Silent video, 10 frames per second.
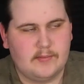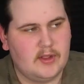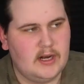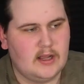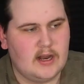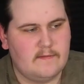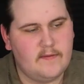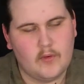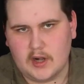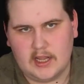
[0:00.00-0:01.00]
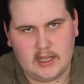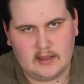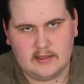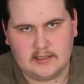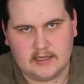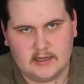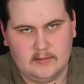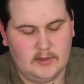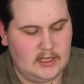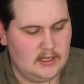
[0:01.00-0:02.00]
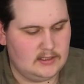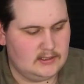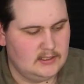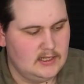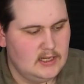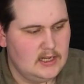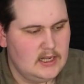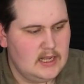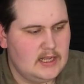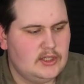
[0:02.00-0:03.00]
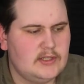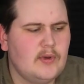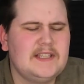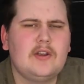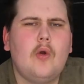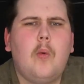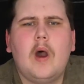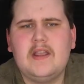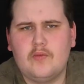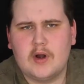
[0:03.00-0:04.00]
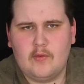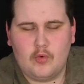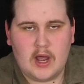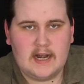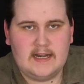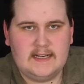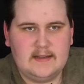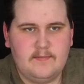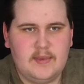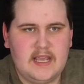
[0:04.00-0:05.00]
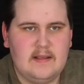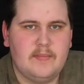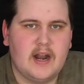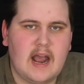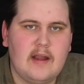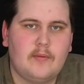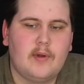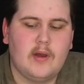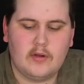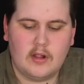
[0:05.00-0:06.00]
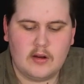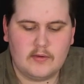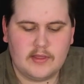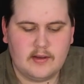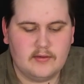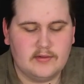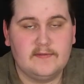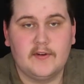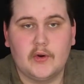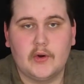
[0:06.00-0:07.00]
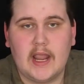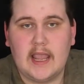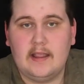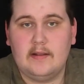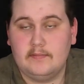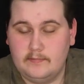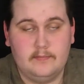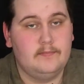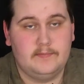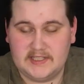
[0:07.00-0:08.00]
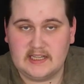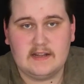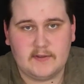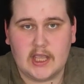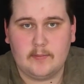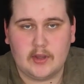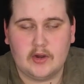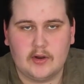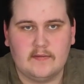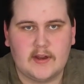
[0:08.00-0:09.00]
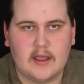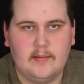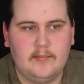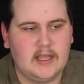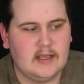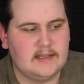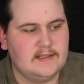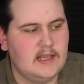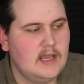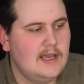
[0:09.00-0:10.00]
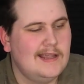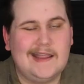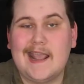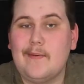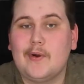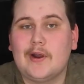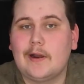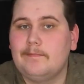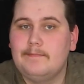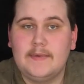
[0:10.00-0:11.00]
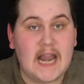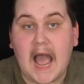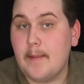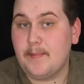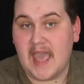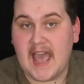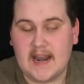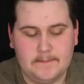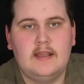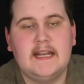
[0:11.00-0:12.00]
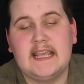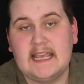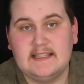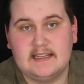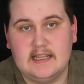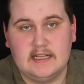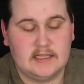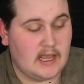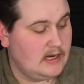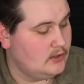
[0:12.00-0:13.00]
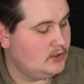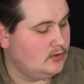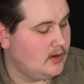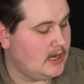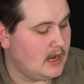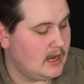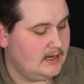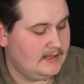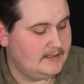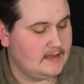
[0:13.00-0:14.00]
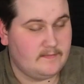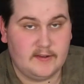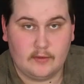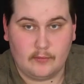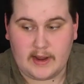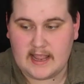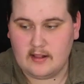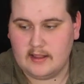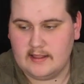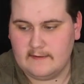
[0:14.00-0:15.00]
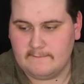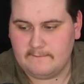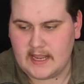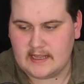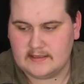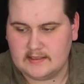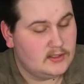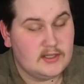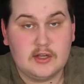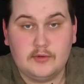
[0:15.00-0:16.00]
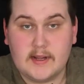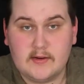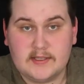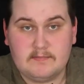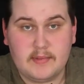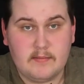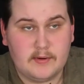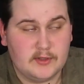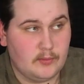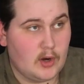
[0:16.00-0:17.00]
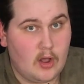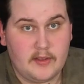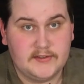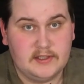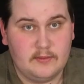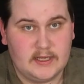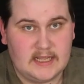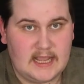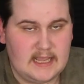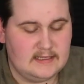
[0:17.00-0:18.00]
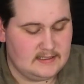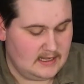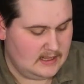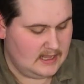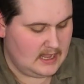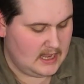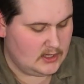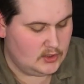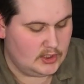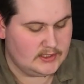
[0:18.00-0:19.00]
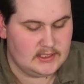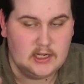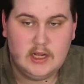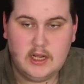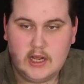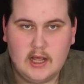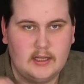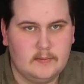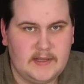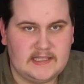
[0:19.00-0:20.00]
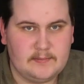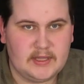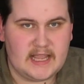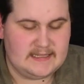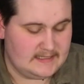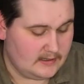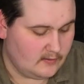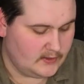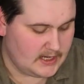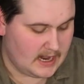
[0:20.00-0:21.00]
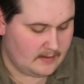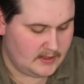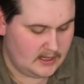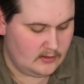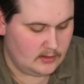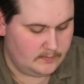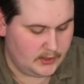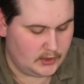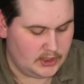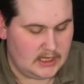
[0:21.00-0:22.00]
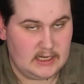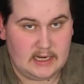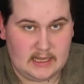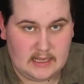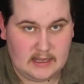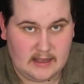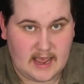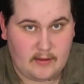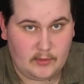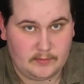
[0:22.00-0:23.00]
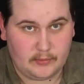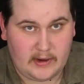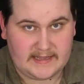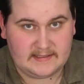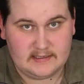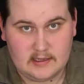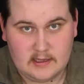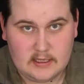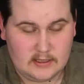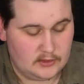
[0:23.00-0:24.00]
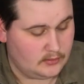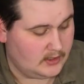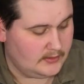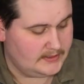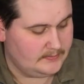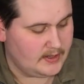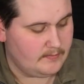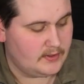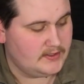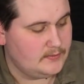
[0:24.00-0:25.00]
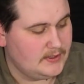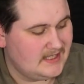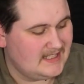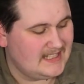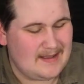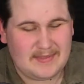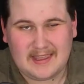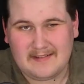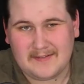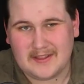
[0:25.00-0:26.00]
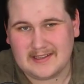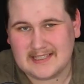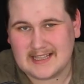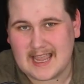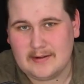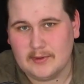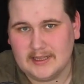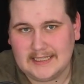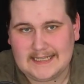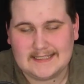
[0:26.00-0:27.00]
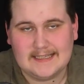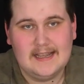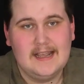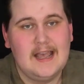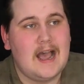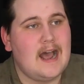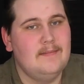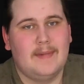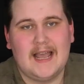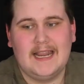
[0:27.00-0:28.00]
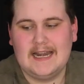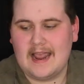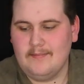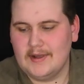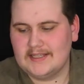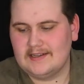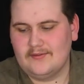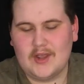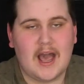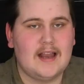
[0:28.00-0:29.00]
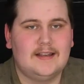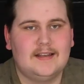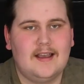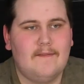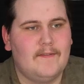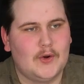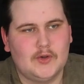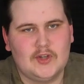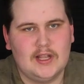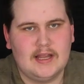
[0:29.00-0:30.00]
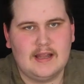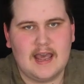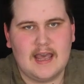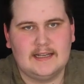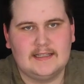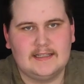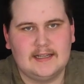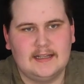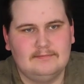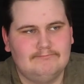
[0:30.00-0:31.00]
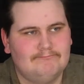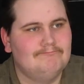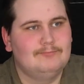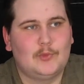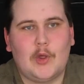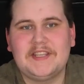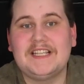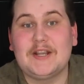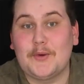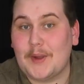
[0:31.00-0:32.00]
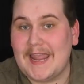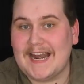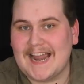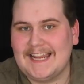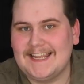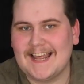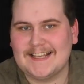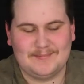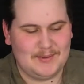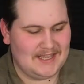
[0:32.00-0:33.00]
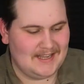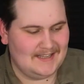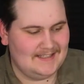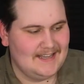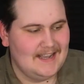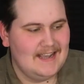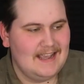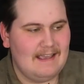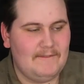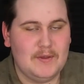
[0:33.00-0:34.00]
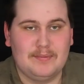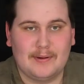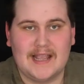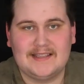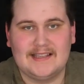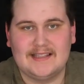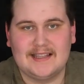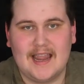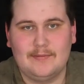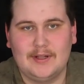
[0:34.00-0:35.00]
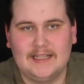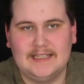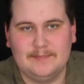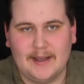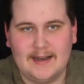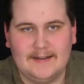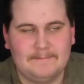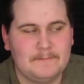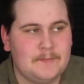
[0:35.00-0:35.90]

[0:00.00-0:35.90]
I played a lot of Fortnite at the time, and it just wasn't quite what I wanted it to be, but I rode along with those for a significant period of time because they were not bad. They encased the entire Joy-Con except for the rail and the face, so the triggers and bumpers were also encased, and they had just a little piece of plastic over top that you could push in, and then that would press the triggers and bumpers. It was the same thing for the slide release. On mine, I must have gotten a version that wasn't great, I guess, because if you press the slide release button,